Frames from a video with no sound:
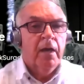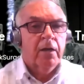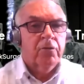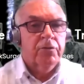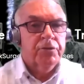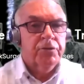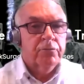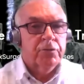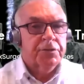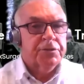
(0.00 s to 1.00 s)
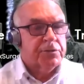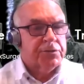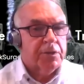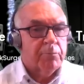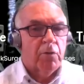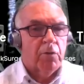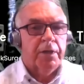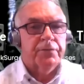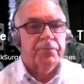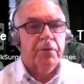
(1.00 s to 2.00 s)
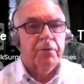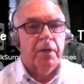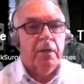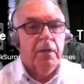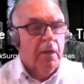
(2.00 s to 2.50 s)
Could you just summarize very